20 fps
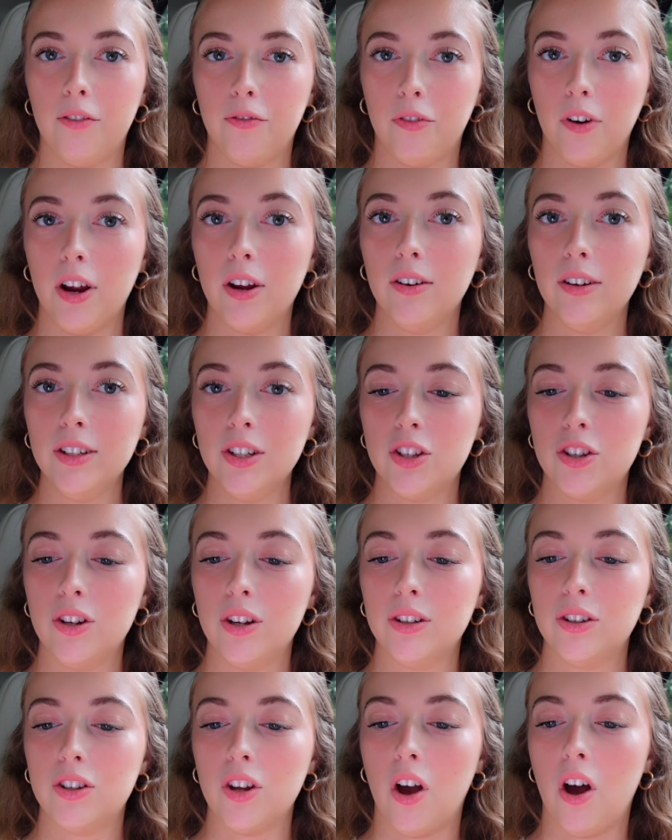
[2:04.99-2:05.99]
fragrance
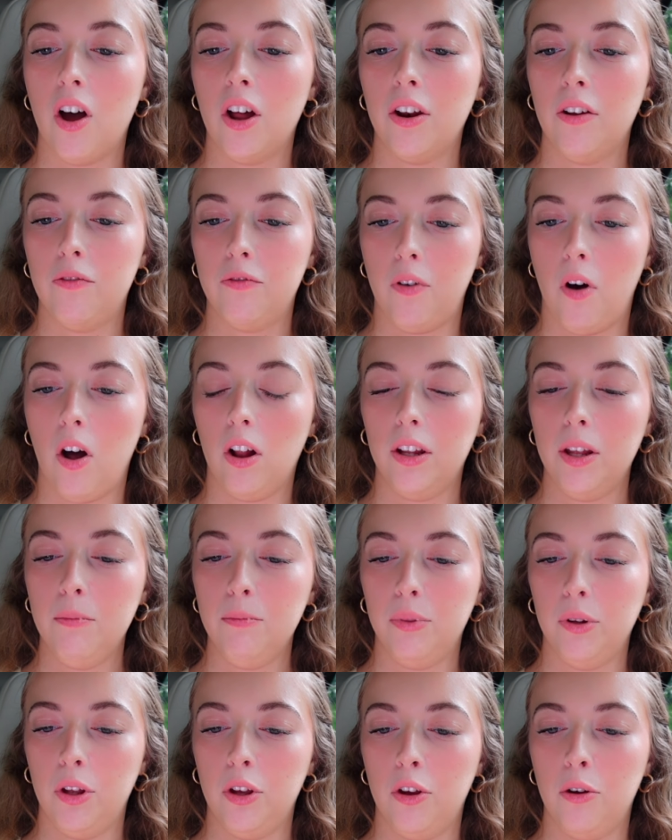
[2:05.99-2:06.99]
notes on Fall
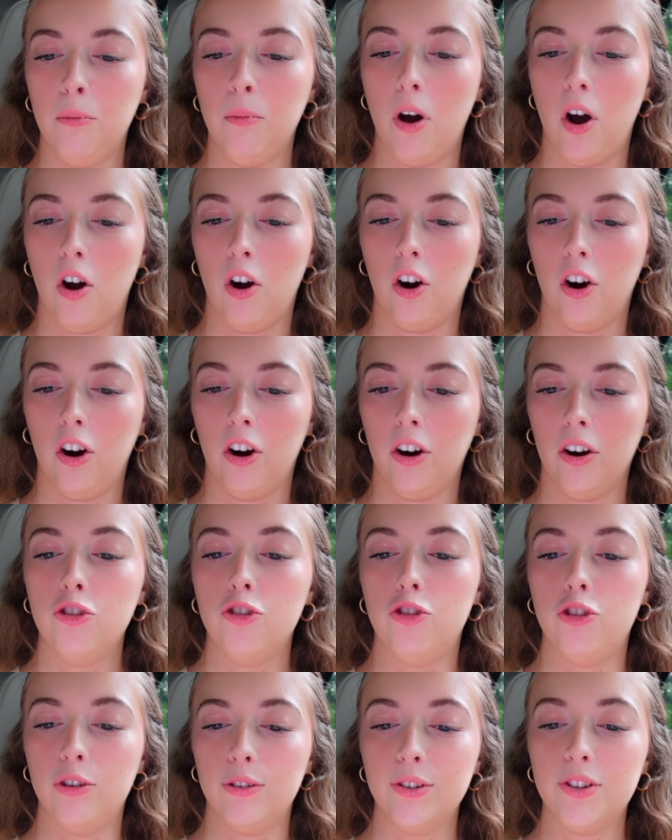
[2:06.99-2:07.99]
in Bloom are
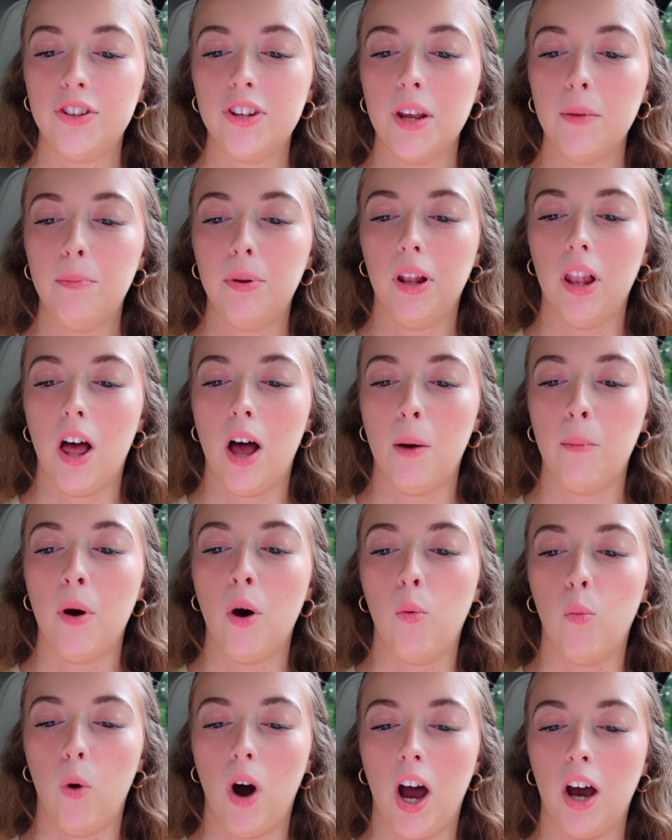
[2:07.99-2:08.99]
juicy plum,
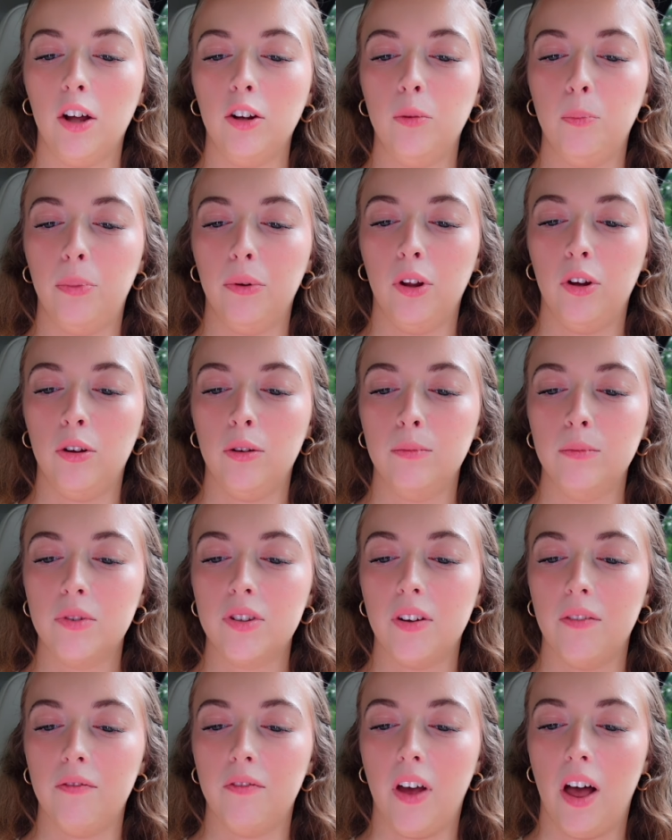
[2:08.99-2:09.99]
wild
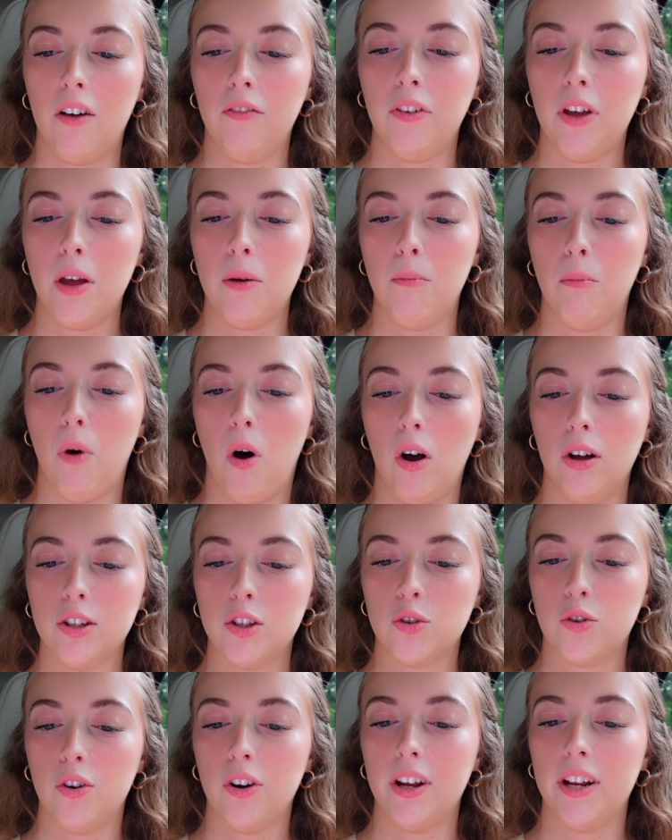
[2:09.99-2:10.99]
blooms, velvet,
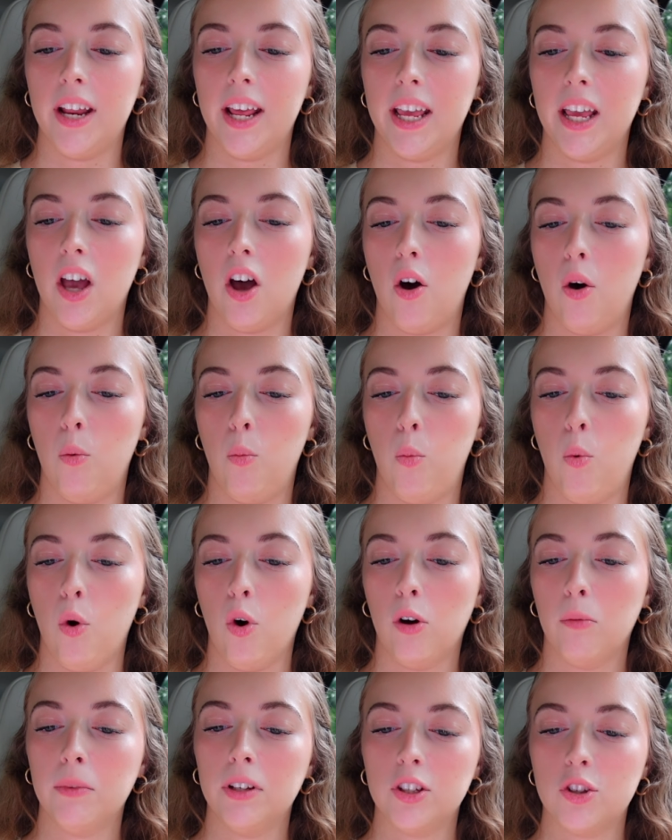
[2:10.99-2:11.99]
moss, creating a
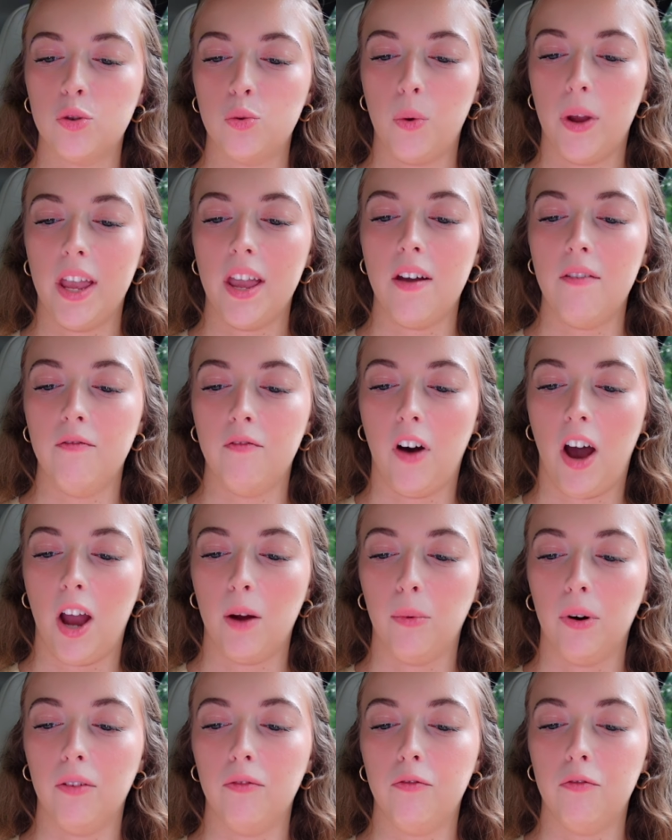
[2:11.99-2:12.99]
warm, sweet, and
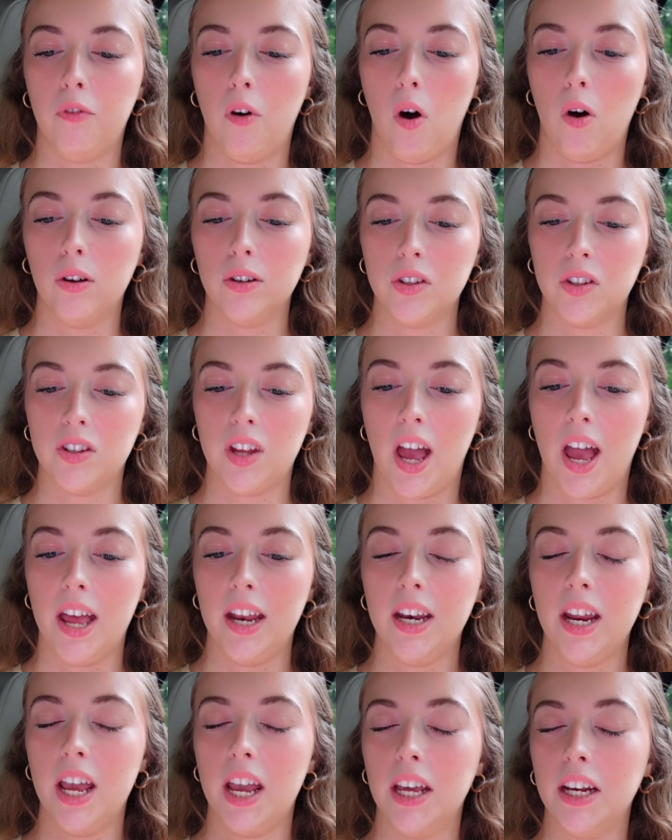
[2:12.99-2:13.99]
vibrant fall
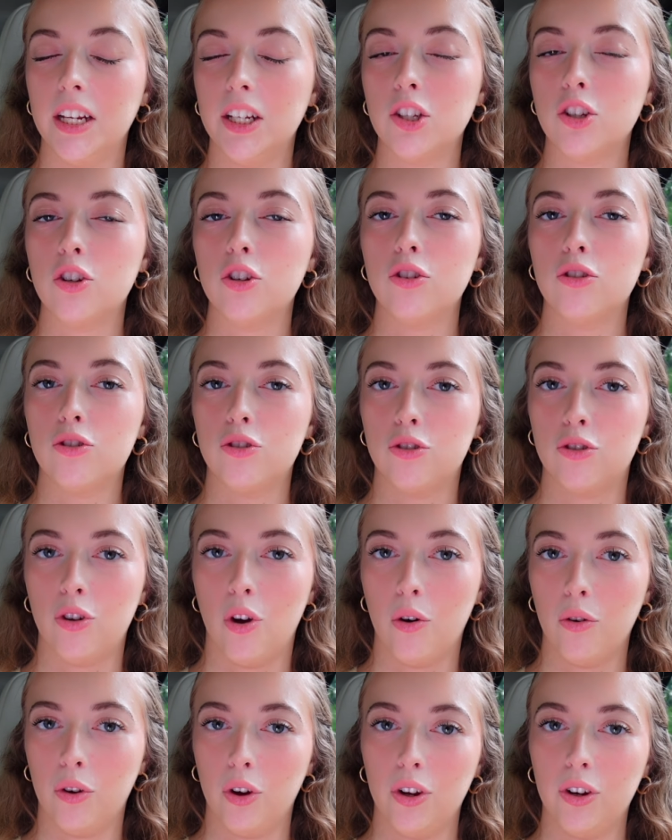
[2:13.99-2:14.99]
scent. It is
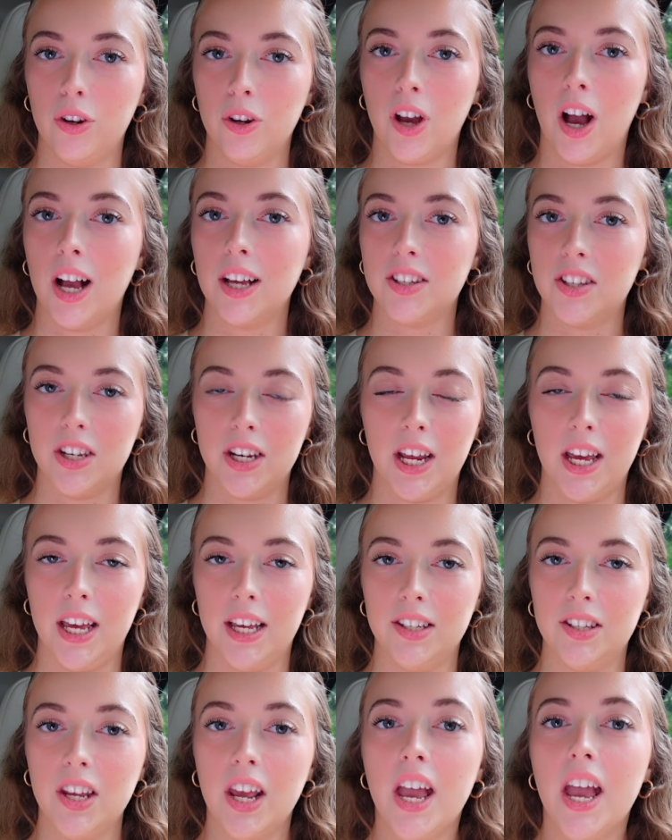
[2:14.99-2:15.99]
so good, you guys, and
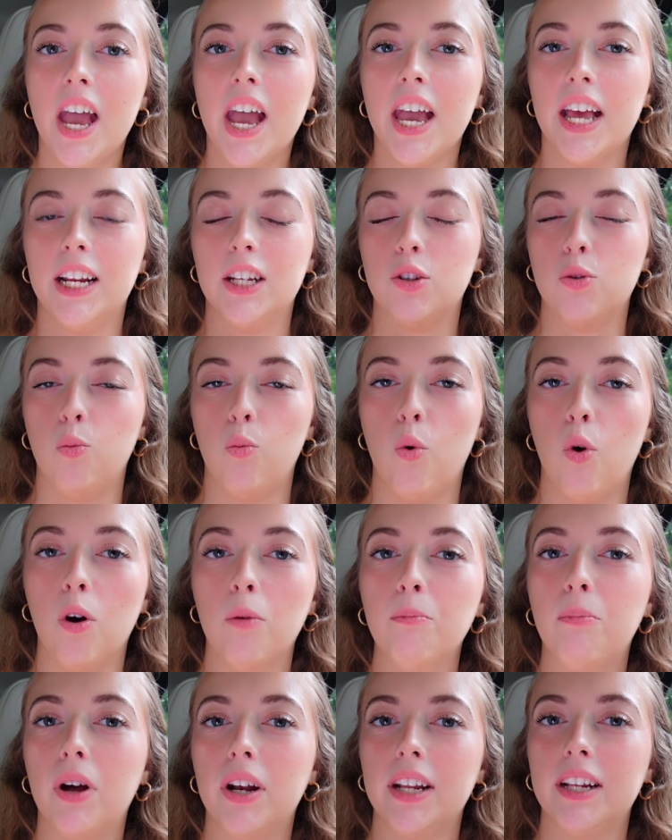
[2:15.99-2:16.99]
it is
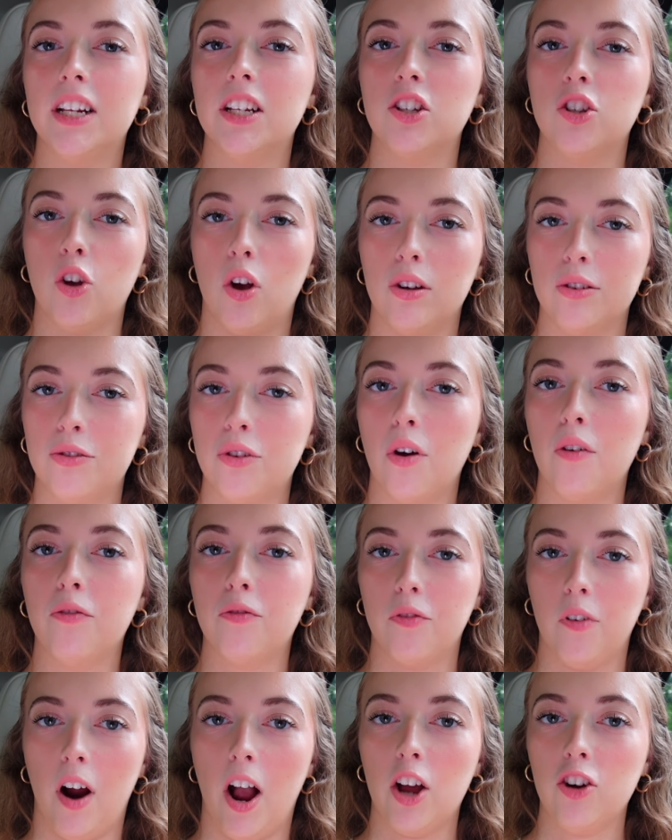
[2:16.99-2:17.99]
warm, but it is also
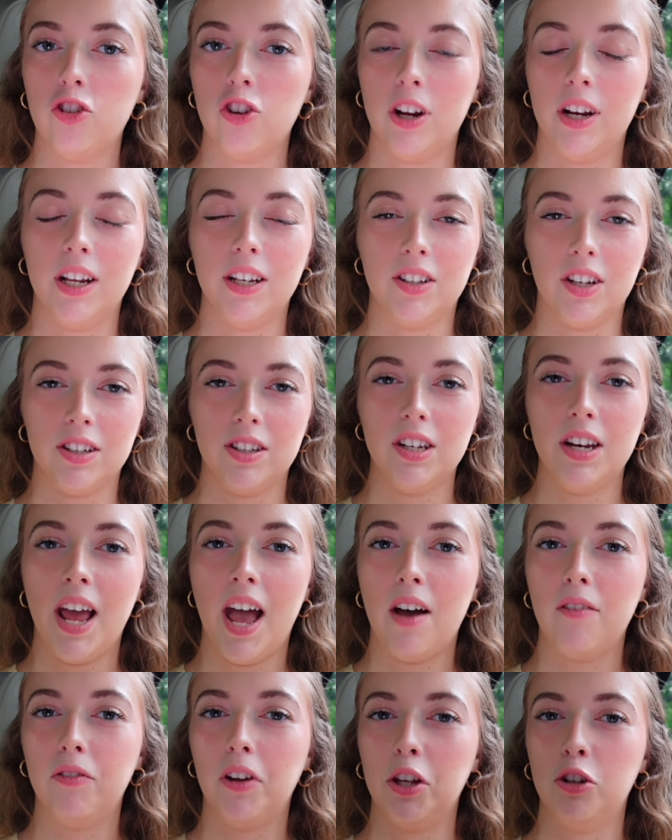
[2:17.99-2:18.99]
fresh, and it doesn't
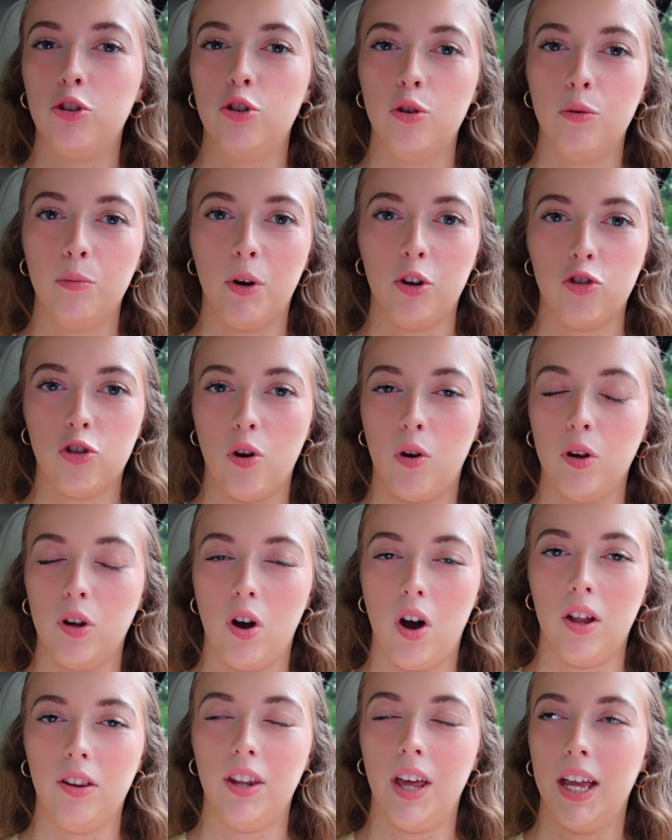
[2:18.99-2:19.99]
have like too much going
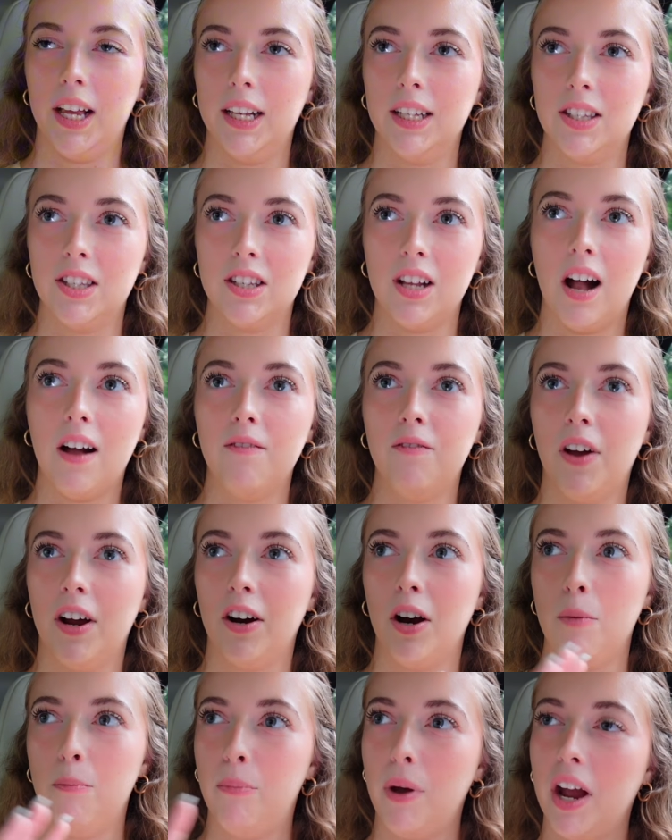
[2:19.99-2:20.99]
on. Like, it's not
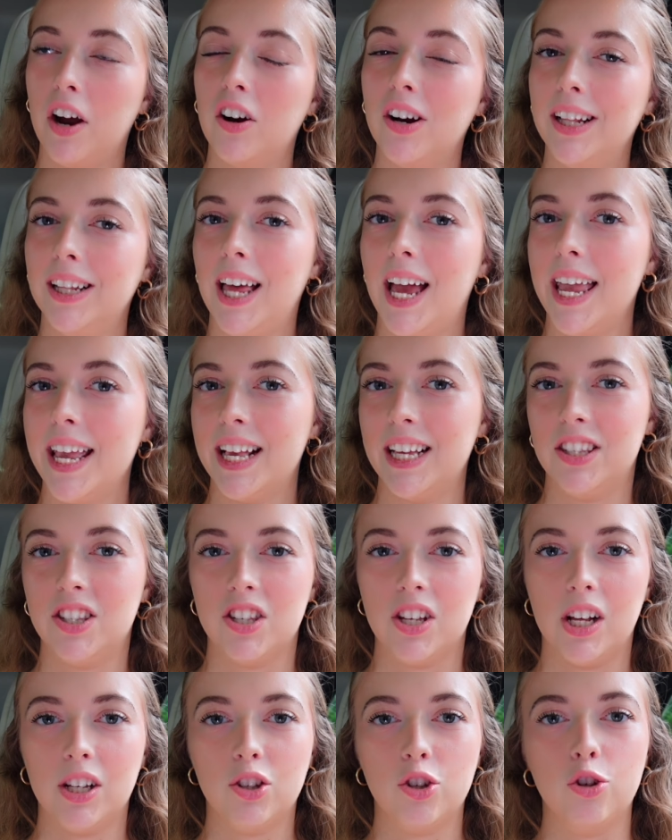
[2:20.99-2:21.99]
very berry-like, it's
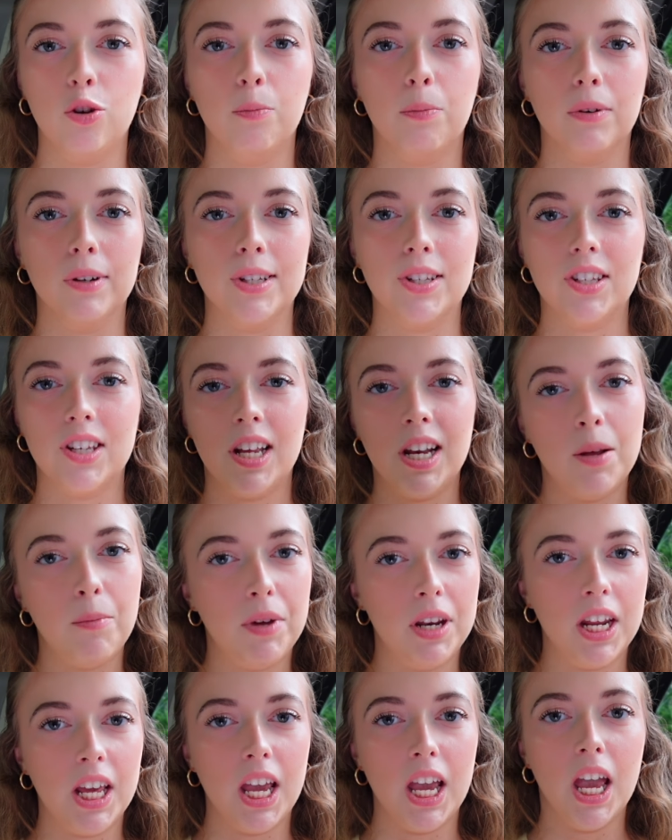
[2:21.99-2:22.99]
not super
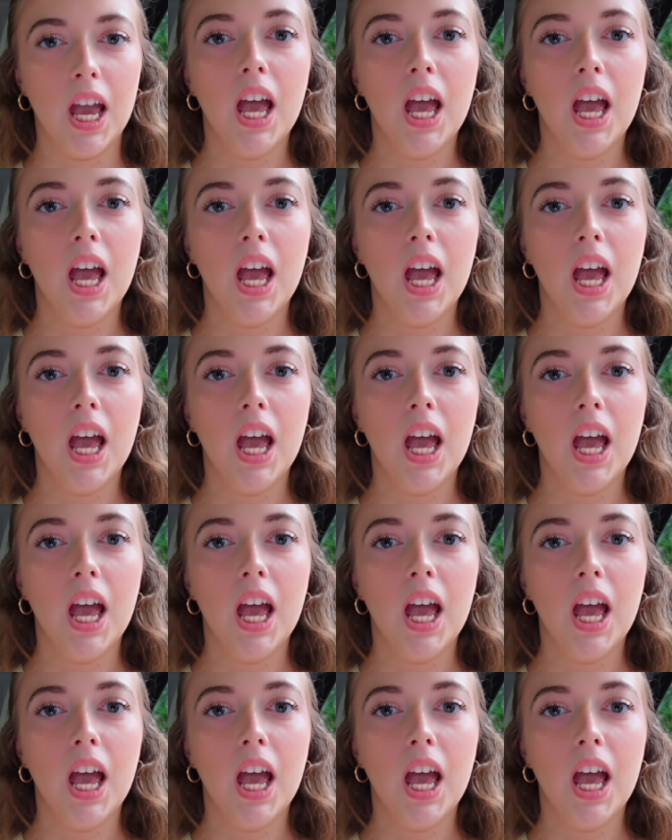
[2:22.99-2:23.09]
cinnamony.